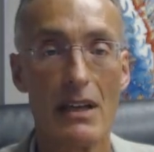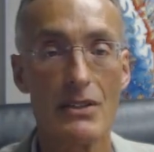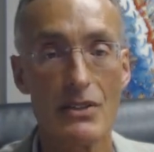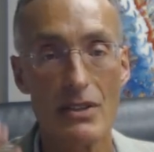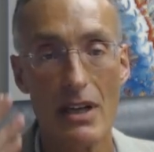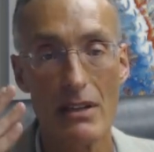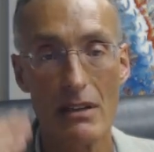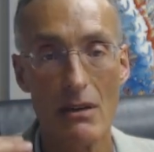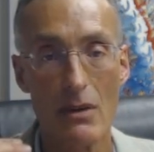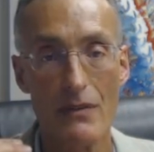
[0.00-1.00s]
Just like the
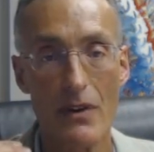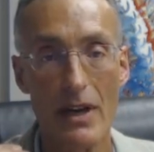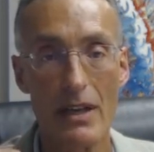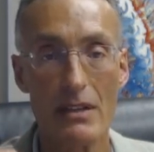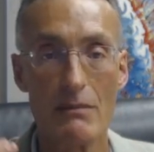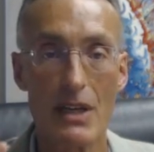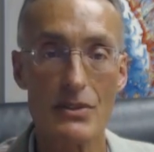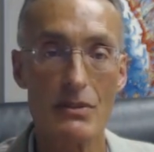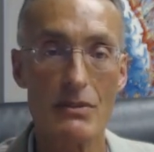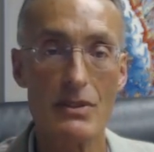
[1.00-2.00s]
lower forehead, the
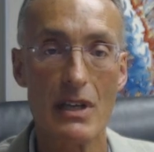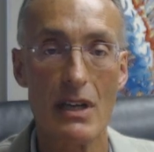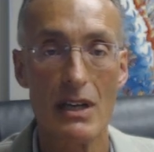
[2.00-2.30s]
muscles